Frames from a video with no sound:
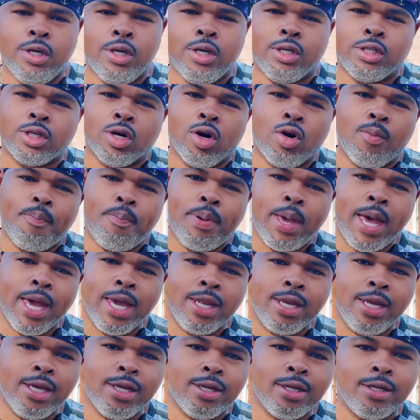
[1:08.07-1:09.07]
So
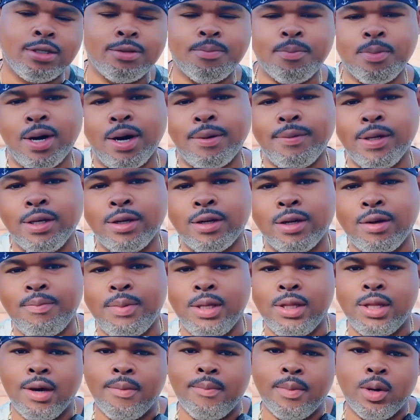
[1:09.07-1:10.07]
painting is probably going to
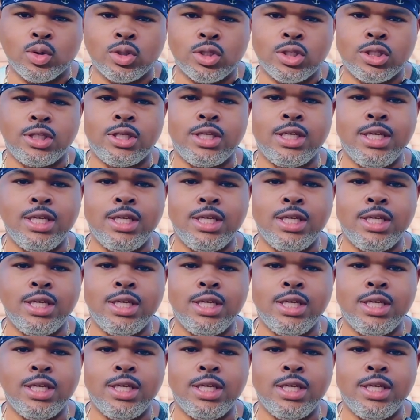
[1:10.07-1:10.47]
be the most